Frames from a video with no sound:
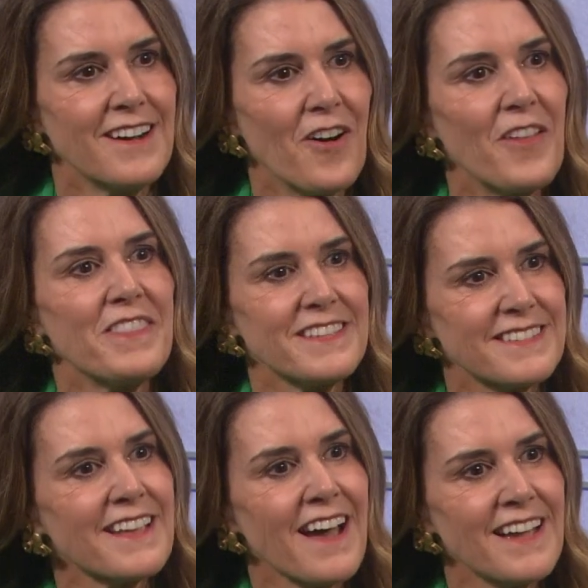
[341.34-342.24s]
on this
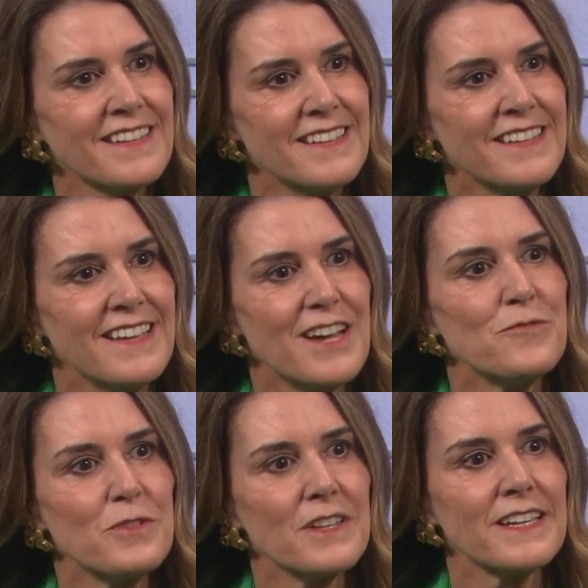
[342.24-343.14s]
side
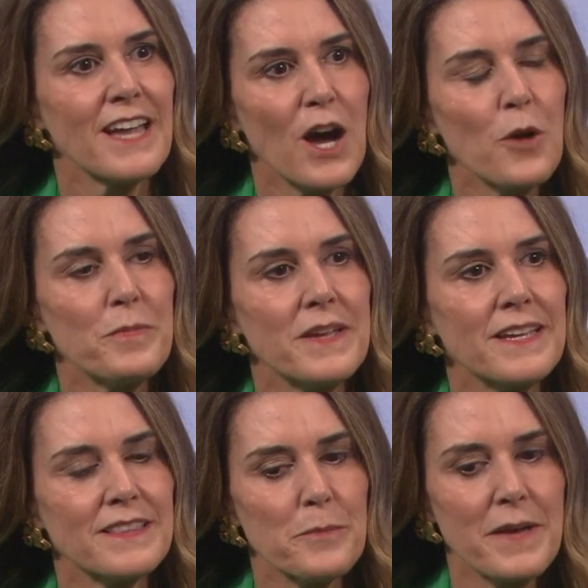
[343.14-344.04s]
and really
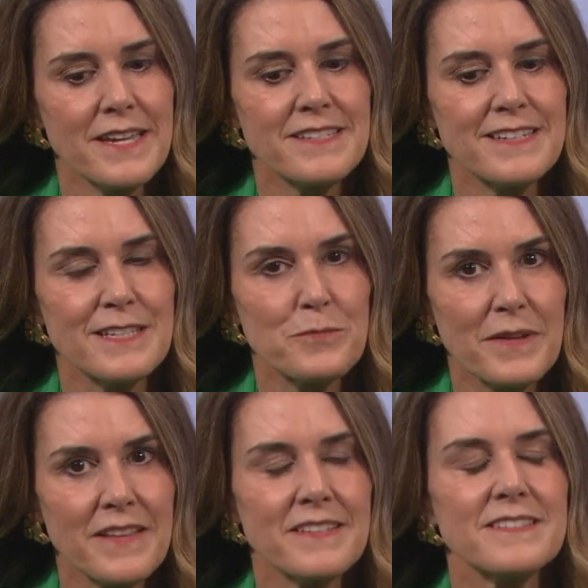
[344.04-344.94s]
helping the patients,
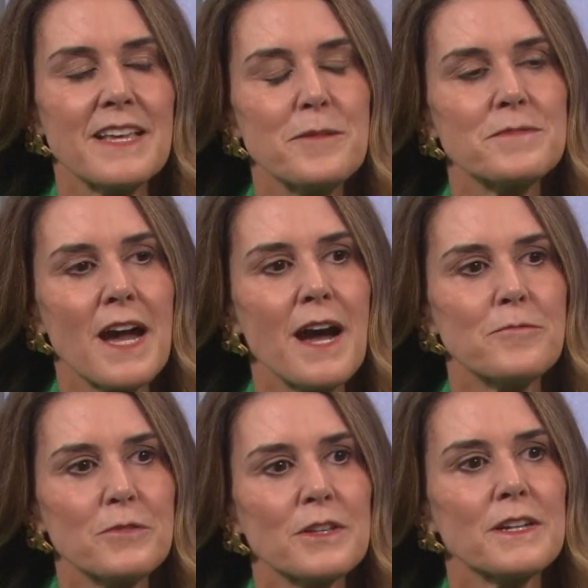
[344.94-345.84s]
but at the same
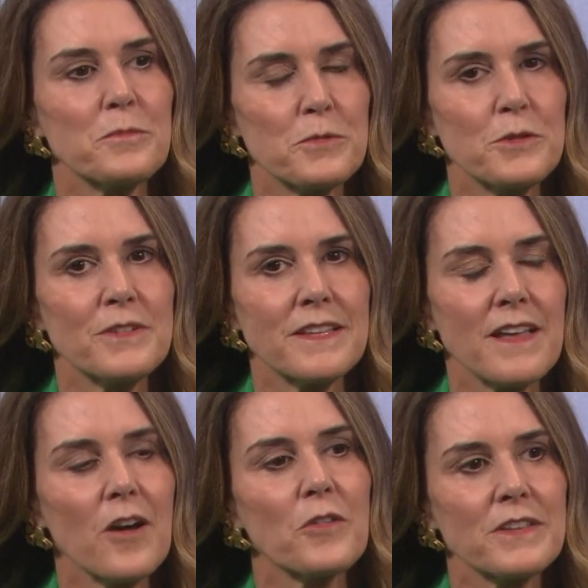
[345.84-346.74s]
time really improving the
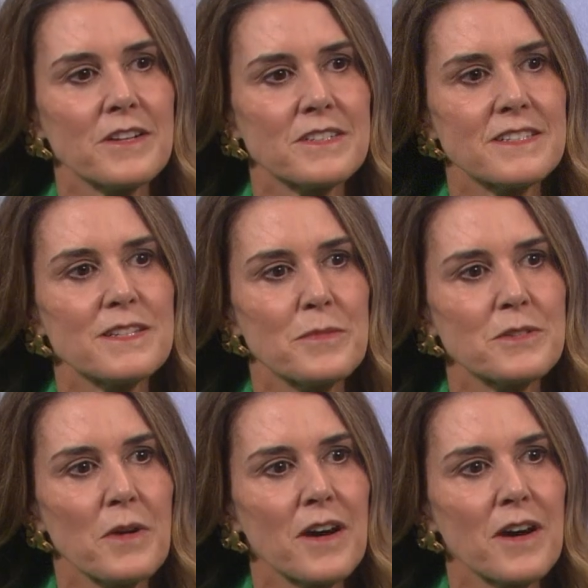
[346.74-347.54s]
healthcare system as well.